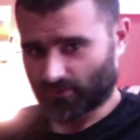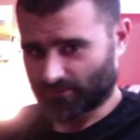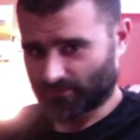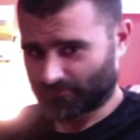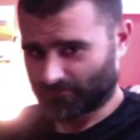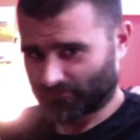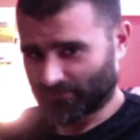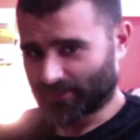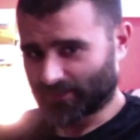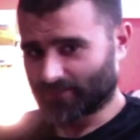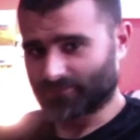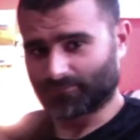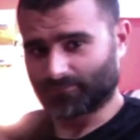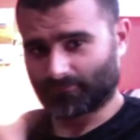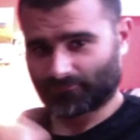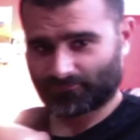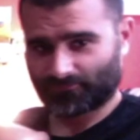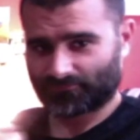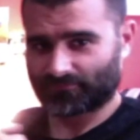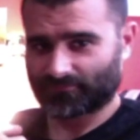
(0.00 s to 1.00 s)
You can't tell it's
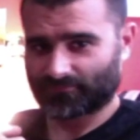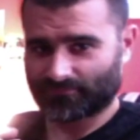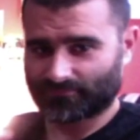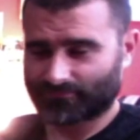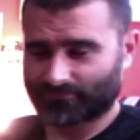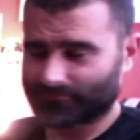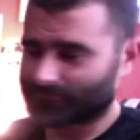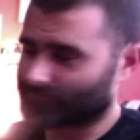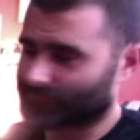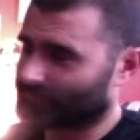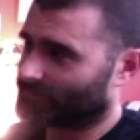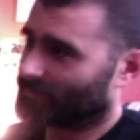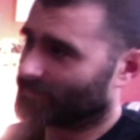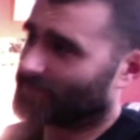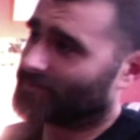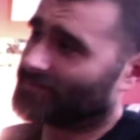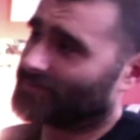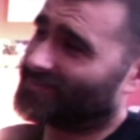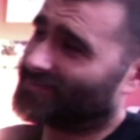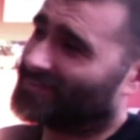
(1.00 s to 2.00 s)
me because they can't see
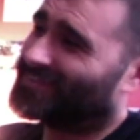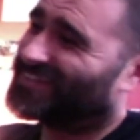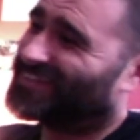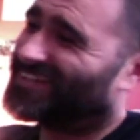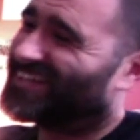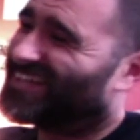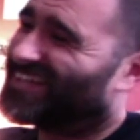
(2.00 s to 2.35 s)
my face.